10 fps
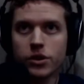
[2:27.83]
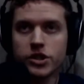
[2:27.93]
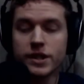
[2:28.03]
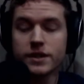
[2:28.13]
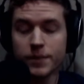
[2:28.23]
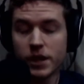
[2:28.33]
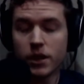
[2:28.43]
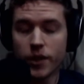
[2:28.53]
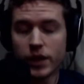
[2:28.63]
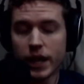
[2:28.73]
she says something
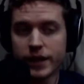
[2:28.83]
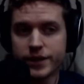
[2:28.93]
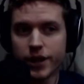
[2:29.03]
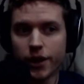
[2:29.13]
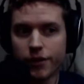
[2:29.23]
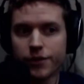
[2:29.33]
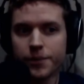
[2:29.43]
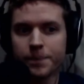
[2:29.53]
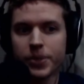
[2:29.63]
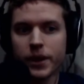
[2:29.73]
along the lines of,
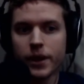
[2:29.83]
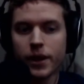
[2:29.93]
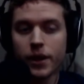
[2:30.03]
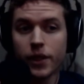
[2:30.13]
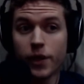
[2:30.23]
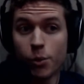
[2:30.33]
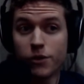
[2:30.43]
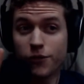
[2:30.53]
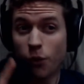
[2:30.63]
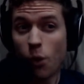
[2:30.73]
there were
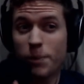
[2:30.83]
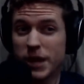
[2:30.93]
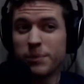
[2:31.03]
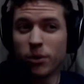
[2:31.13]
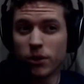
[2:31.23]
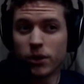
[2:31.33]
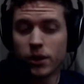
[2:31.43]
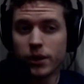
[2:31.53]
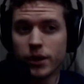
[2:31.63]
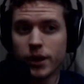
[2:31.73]
4 people
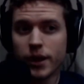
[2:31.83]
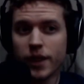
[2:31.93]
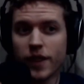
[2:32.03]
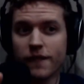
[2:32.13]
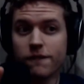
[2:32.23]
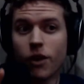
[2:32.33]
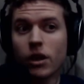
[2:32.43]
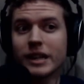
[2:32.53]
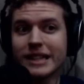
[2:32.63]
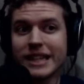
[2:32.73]
that
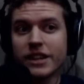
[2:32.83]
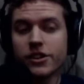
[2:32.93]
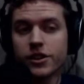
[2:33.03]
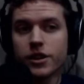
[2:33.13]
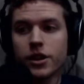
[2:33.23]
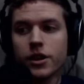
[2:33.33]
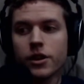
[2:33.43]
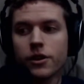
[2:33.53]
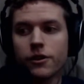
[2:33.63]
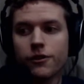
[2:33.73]
volunteered
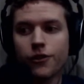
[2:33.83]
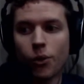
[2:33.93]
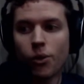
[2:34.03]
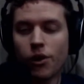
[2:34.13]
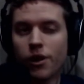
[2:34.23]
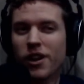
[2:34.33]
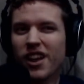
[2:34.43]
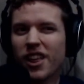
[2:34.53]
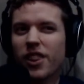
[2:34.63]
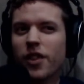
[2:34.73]
for
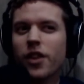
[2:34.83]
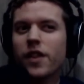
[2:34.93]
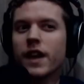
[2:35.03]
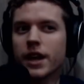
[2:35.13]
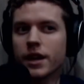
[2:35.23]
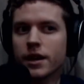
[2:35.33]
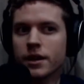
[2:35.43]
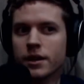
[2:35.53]
the thing.